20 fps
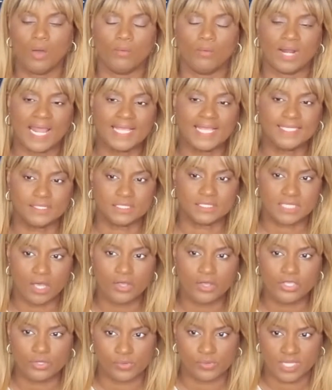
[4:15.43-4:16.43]
What I can
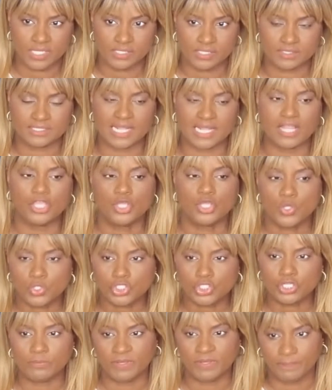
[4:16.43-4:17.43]
tell you is that
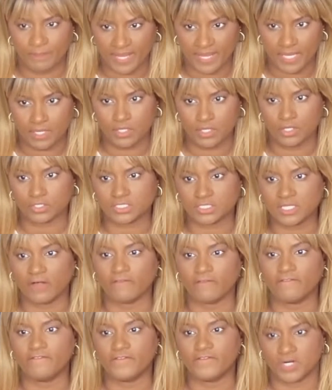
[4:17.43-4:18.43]
you should be paying
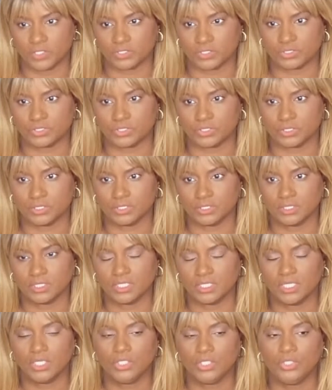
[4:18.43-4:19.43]
yourself first.
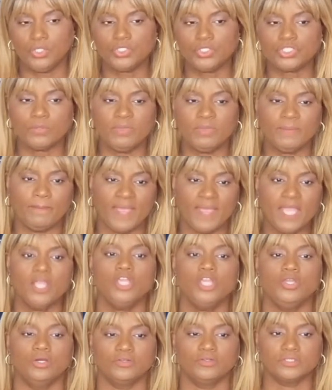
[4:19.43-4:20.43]
You should be
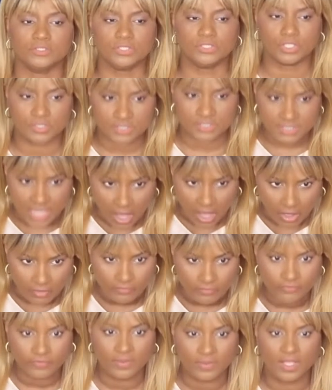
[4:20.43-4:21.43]
paying
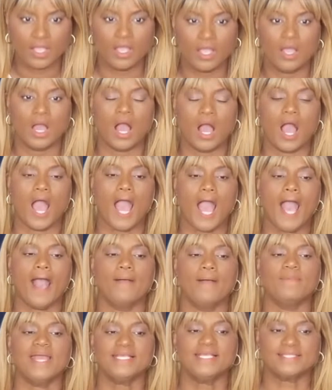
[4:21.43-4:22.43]
yourself
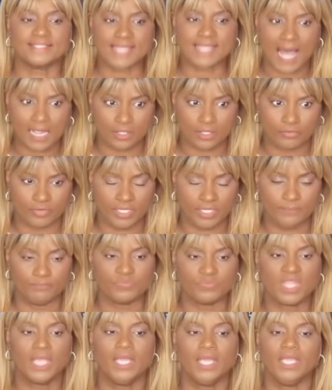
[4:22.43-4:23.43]
a salary.
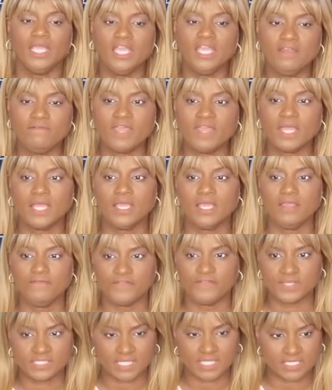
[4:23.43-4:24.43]
Even
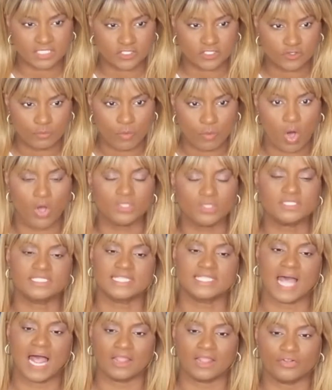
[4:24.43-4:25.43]
if it's a small
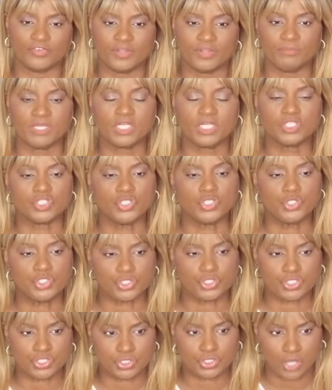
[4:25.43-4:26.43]
salary because you're
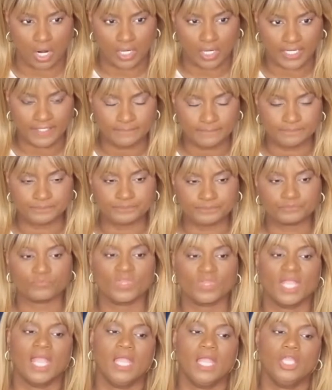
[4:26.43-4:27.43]
just starting,
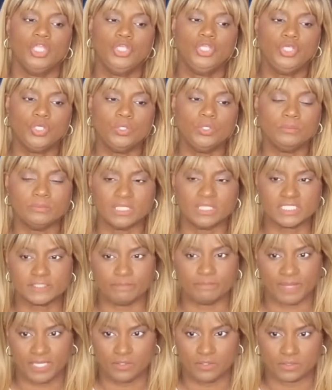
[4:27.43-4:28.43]
you
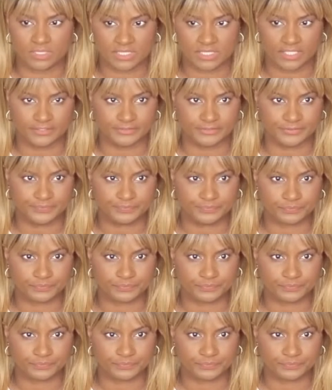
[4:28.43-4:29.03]
must pay yourself.